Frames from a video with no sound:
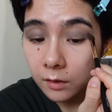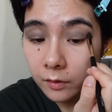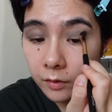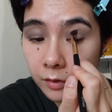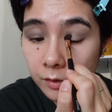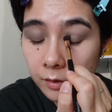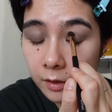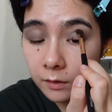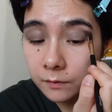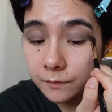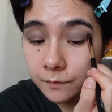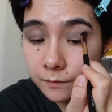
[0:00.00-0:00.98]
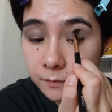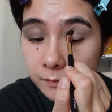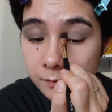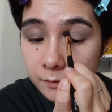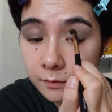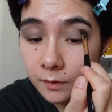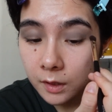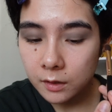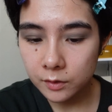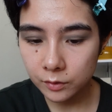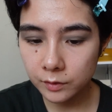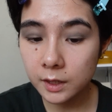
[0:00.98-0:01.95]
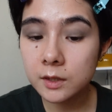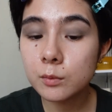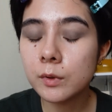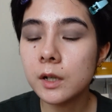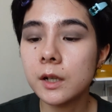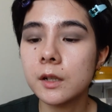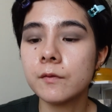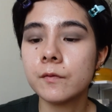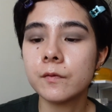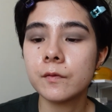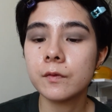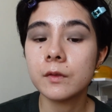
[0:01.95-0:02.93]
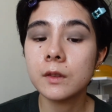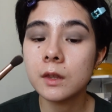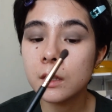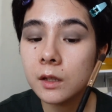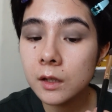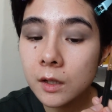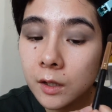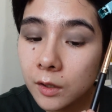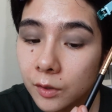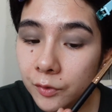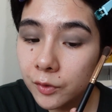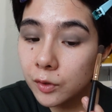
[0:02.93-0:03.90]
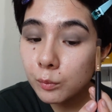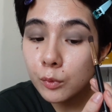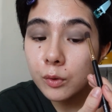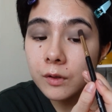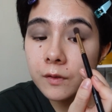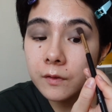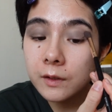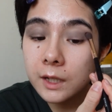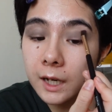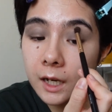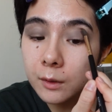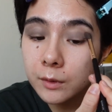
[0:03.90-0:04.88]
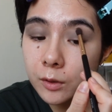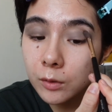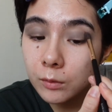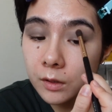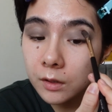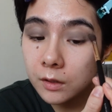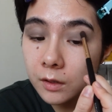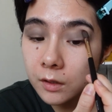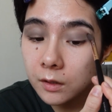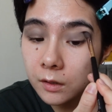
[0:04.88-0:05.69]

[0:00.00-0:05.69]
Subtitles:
So yeah, so that's why. Also the Morphe Ariel one,